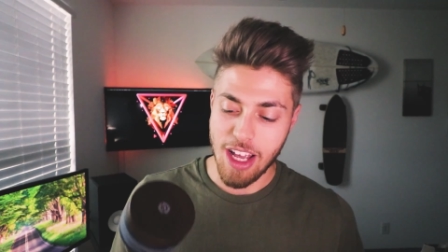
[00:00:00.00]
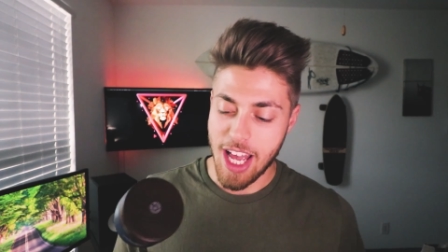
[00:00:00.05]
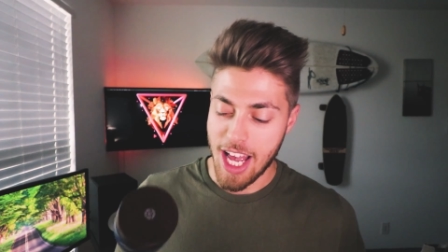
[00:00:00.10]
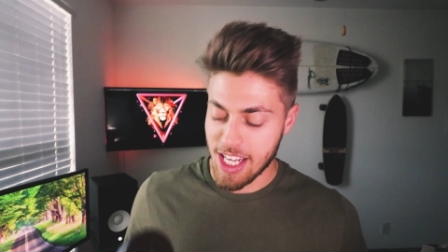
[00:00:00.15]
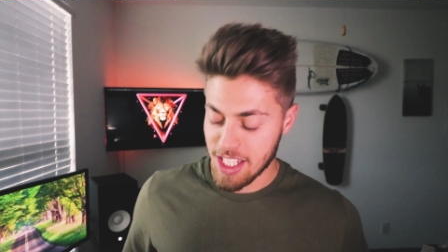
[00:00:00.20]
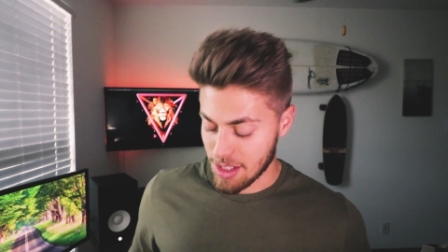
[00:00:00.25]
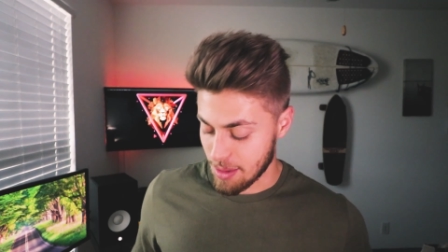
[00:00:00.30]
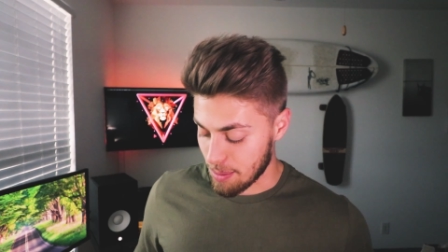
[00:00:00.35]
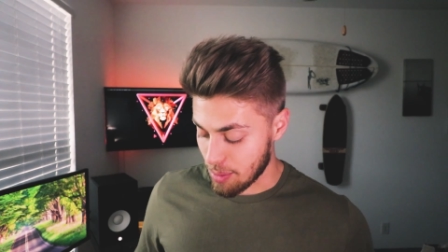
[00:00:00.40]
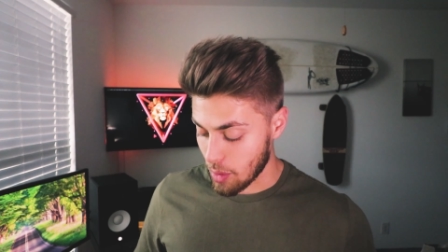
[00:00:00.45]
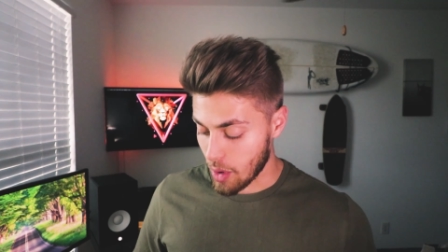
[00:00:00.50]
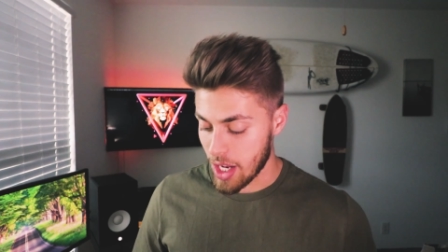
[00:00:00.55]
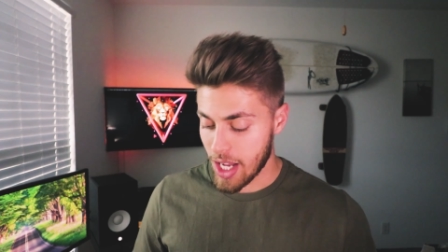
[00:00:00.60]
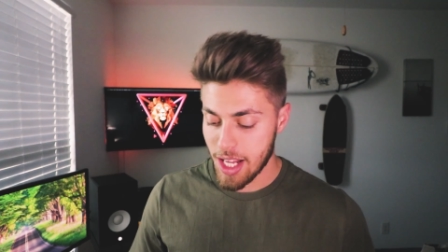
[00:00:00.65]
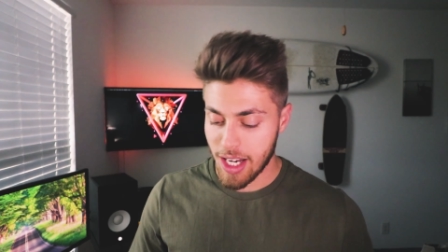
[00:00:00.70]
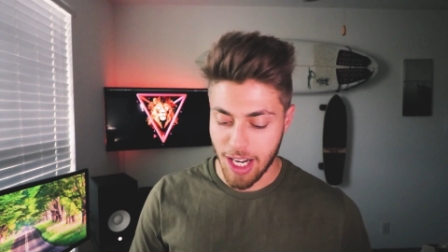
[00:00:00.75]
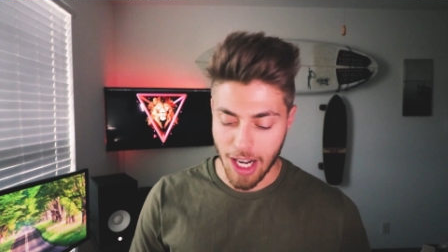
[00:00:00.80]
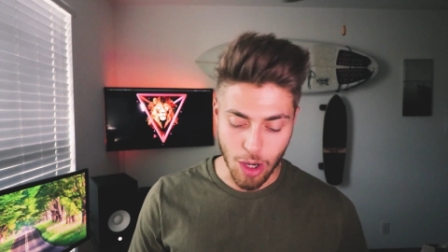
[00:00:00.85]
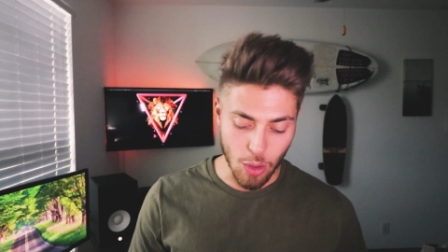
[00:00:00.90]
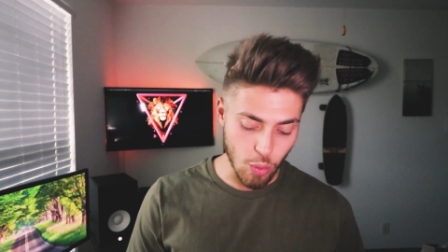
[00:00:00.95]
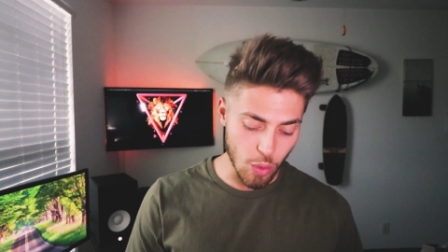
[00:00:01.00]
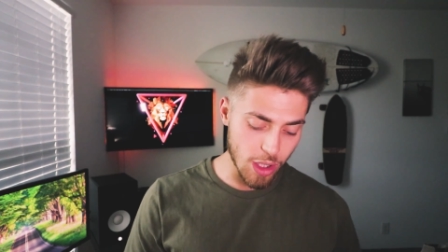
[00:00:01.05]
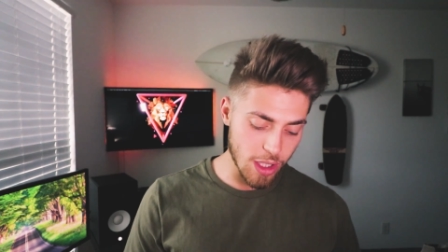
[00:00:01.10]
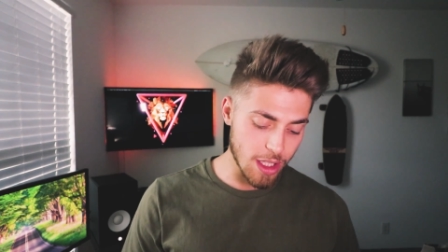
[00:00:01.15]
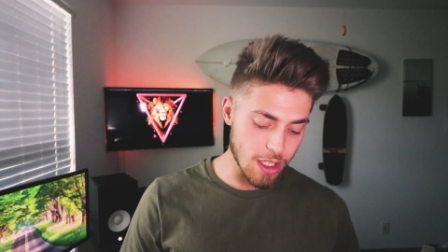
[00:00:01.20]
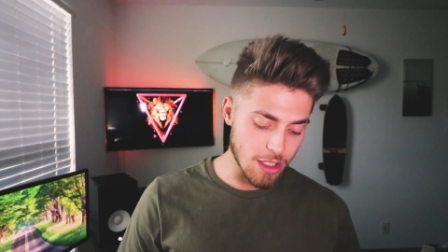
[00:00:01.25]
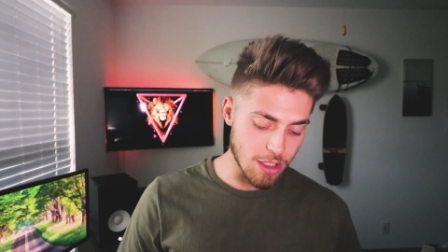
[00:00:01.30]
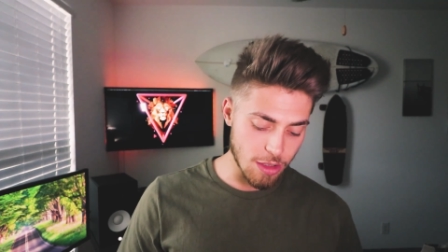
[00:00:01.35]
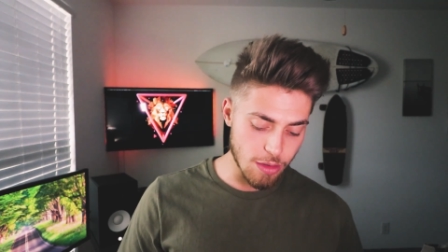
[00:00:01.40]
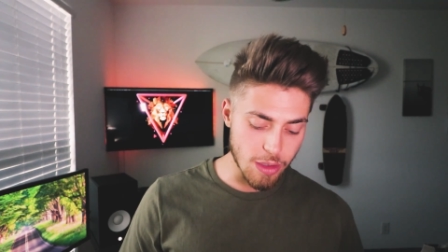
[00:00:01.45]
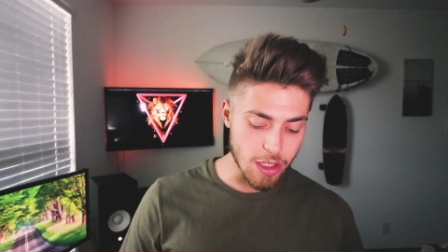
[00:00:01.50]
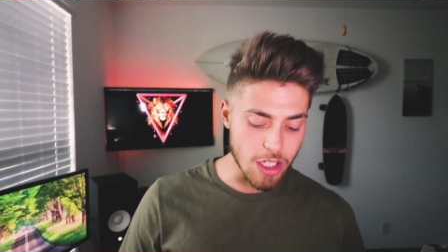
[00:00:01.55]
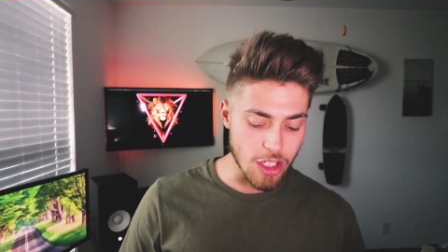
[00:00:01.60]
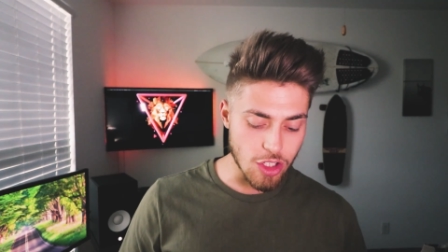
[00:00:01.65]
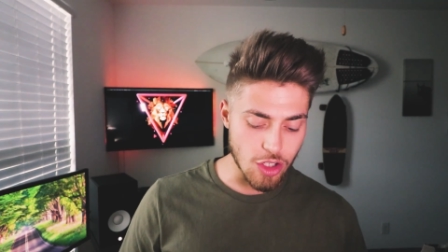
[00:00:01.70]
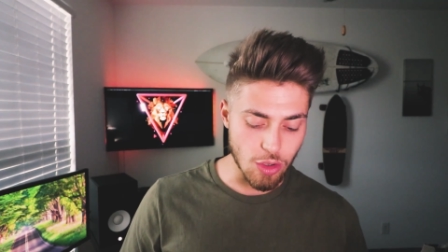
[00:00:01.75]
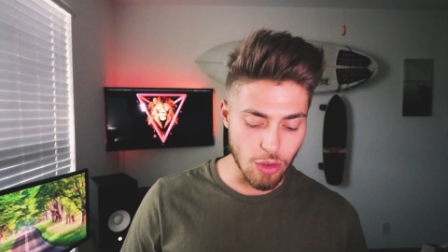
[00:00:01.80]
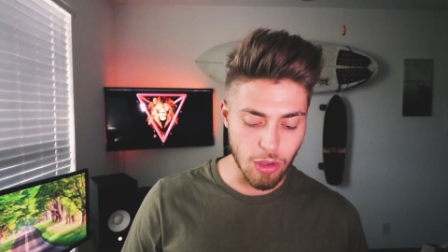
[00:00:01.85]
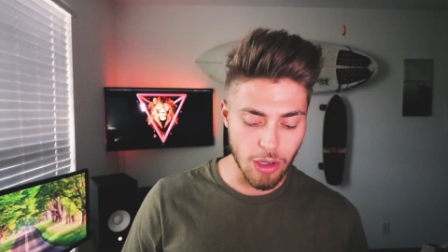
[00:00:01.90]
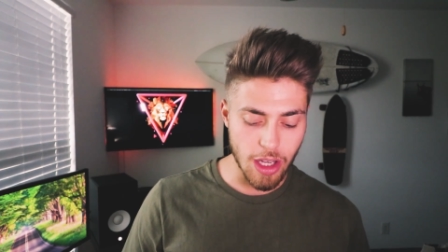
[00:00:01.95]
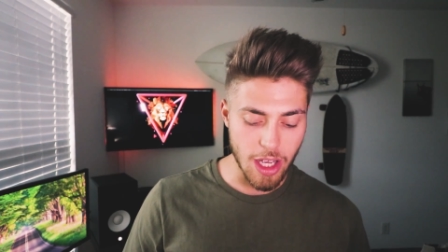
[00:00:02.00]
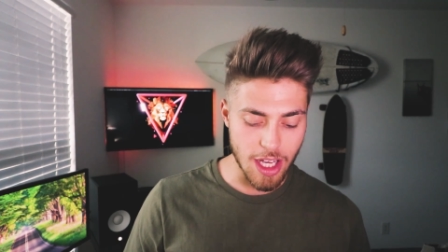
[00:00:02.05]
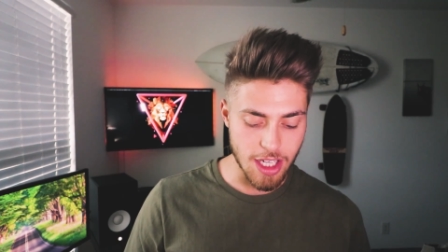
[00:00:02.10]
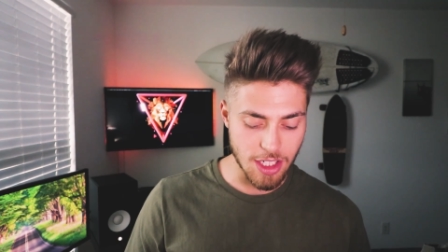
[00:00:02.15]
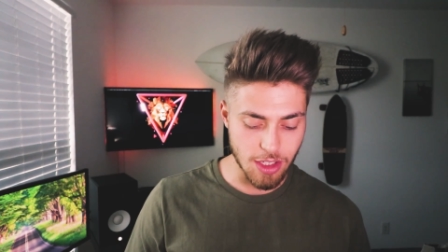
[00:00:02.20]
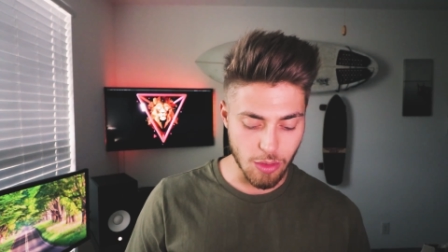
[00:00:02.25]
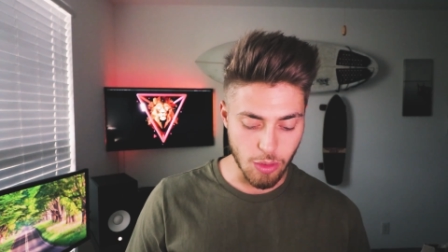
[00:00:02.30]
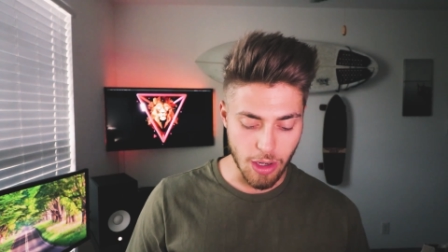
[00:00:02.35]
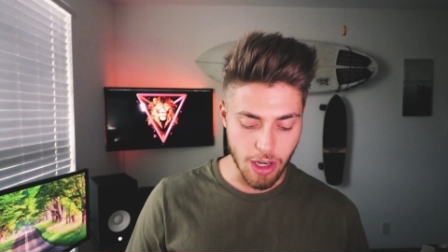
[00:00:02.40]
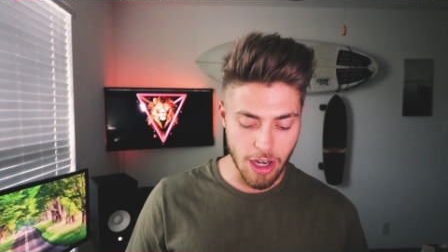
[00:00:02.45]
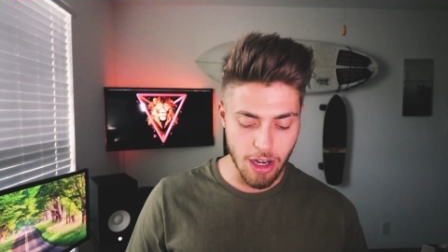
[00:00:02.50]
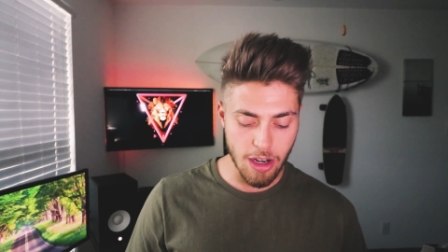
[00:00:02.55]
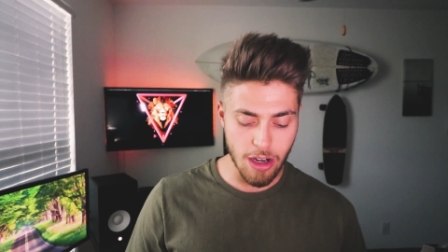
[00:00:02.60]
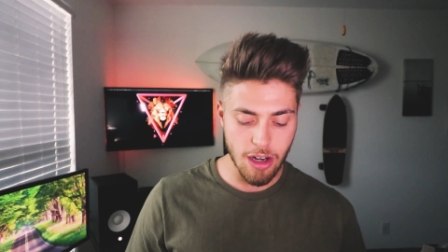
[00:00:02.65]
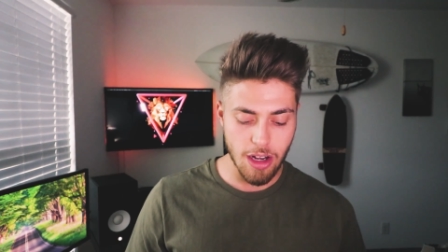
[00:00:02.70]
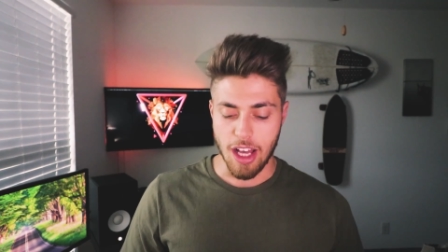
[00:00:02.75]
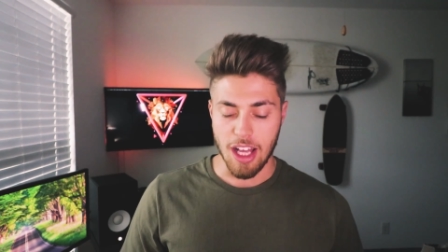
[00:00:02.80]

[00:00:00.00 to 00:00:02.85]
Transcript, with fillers: As a brand, I really do enjoy Esquire.